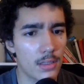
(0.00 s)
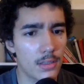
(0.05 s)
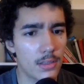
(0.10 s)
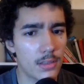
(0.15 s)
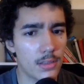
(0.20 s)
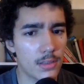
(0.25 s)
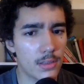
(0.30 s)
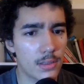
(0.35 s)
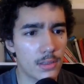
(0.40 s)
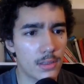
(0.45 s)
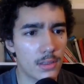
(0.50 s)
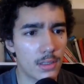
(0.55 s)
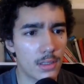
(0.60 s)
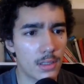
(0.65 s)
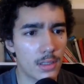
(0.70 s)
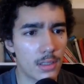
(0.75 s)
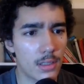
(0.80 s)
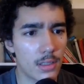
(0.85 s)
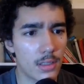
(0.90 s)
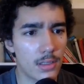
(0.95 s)
Just
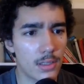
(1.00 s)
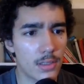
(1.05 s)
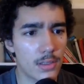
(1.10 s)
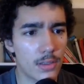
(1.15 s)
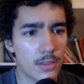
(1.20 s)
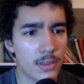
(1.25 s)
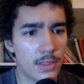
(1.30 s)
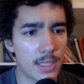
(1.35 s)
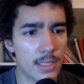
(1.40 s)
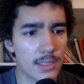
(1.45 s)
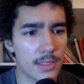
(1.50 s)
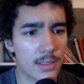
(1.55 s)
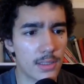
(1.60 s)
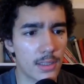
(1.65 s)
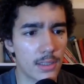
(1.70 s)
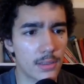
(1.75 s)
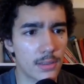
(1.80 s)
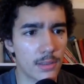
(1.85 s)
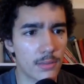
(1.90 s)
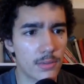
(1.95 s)
to test
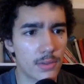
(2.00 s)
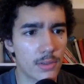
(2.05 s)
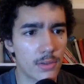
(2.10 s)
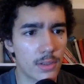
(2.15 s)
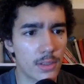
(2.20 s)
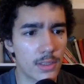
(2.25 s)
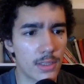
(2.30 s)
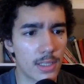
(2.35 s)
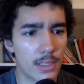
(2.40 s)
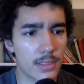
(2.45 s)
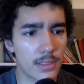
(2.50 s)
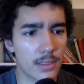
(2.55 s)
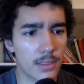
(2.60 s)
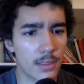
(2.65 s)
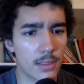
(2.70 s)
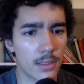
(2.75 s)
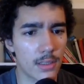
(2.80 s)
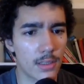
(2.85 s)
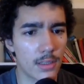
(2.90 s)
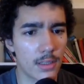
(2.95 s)
things. I'm just gonna test it.
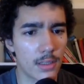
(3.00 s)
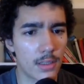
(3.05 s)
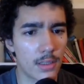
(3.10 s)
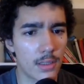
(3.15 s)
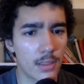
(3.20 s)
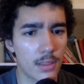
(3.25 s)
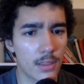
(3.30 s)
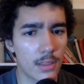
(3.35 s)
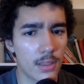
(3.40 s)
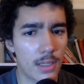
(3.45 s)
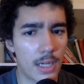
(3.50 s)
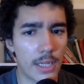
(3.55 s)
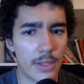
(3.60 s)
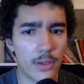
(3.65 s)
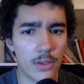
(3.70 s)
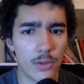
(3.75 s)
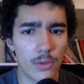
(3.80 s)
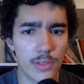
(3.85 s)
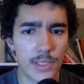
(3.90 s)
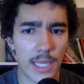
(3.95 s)
I
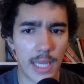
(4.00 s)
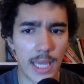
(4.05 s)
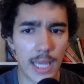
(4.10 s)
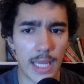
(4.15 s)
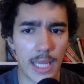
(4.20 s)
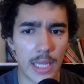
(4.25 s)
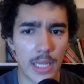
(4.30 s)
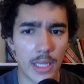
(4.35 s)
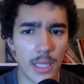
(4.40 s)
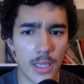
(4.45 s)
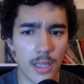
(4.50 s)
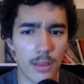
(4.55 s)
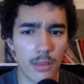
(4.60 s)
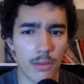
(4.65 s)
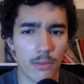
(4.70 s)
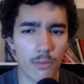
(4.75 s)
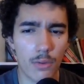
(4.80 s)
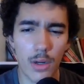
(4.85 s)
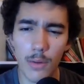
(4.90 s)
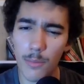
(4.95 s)
thought there was a
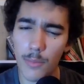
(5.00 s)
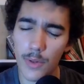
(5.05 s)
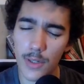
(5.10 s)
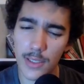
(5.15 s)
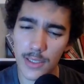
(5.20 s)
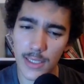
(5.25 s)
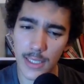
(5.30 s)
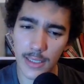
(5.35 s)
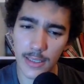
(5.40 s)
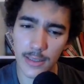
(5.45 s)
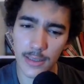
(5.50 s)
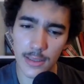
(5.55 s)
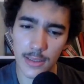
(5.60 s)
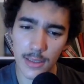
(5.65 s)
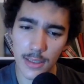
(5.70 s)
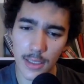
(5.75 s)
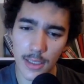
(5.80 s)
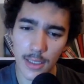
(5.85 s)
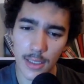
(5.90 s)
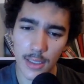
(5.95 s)
3%
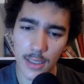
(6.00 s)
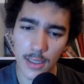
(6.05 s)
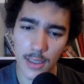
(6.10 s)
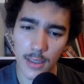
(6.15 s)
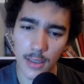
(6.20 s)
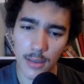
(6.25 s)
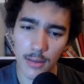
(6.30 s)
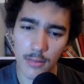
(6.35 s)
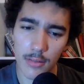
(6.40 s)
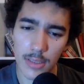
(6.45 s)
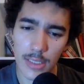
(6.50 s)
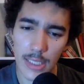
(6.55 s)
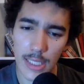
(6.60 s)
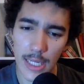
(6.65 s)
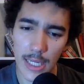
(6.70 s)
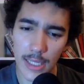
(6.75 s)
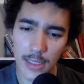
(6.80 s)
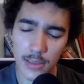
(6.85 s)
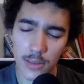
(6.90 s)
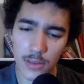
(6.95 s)

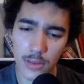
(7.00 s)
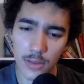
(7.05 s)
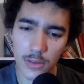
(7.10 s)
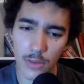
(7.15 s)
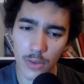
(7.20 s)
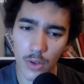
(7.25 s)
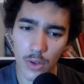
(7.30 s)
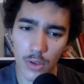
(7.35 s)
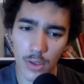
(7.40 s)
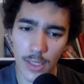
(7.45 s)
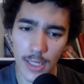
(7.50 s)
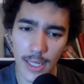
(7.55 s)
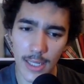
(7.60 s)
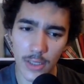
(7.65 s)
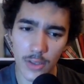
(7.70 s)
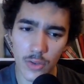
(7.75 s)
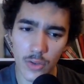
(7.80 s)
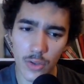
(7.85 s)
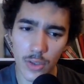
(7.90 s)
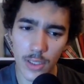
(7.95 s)
tax on
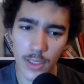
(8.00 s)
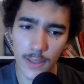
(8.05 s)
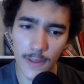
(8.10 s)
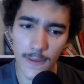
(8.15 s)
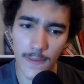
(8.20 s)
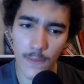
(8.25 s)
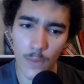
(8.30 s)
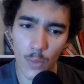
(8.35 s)
entry.